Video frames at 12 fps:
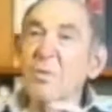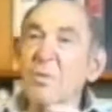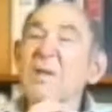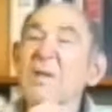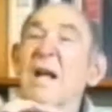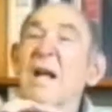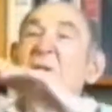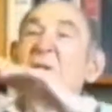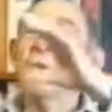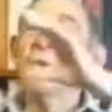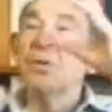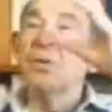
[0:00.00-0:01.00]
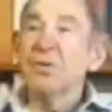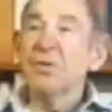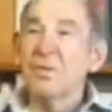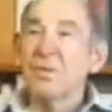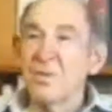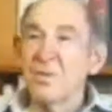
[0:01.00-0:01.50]
will constitute the
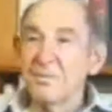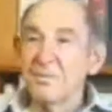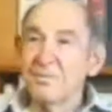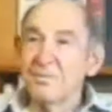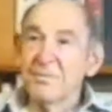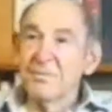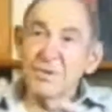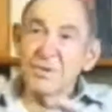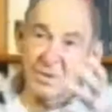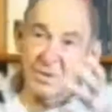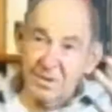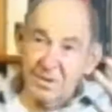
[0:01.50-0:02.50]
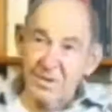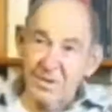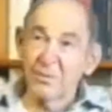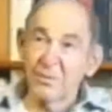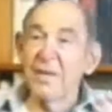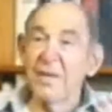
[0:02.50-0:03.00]
system. The
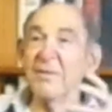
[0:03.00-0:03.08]
system will